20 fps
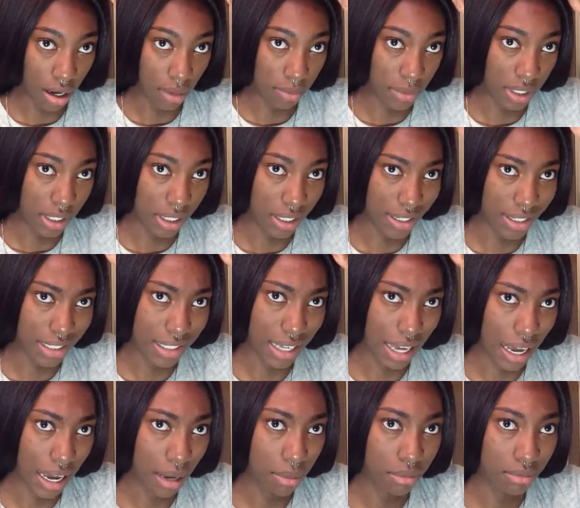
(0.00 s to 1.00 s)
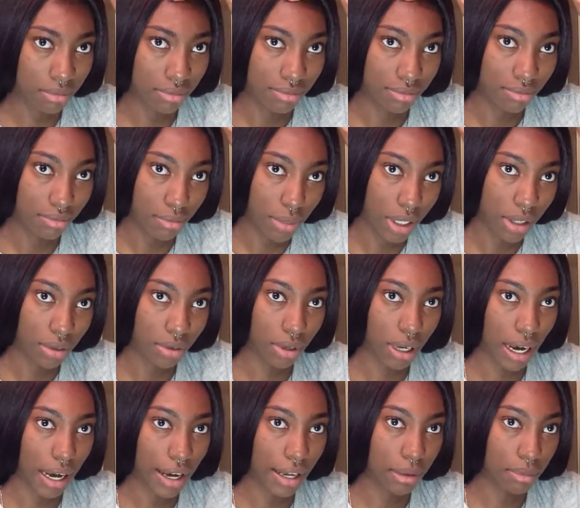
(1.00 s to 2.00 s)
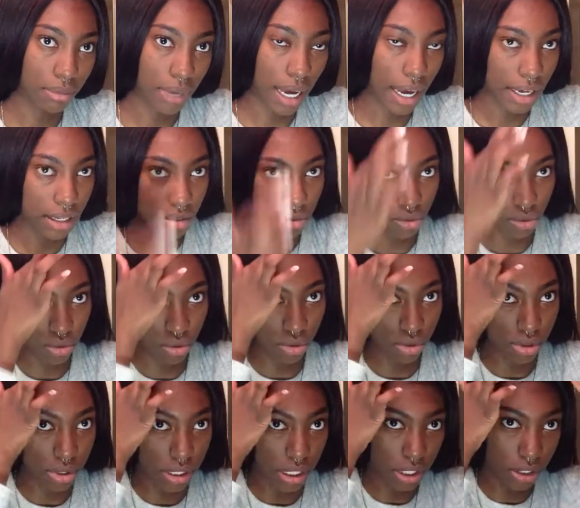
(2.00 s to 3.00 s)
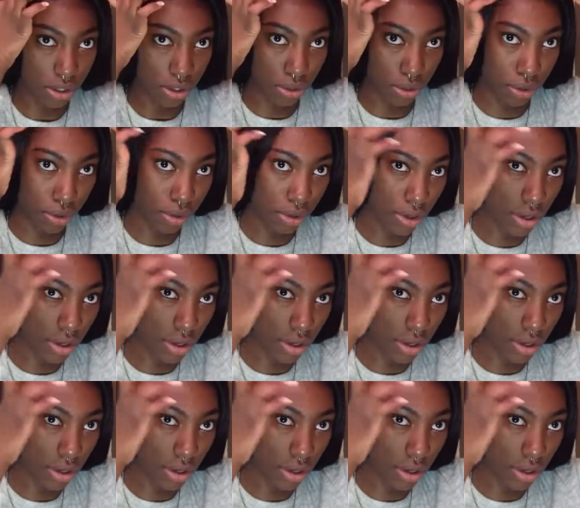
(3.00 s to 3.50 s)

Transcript: Because I'm broke. I am a high school senior.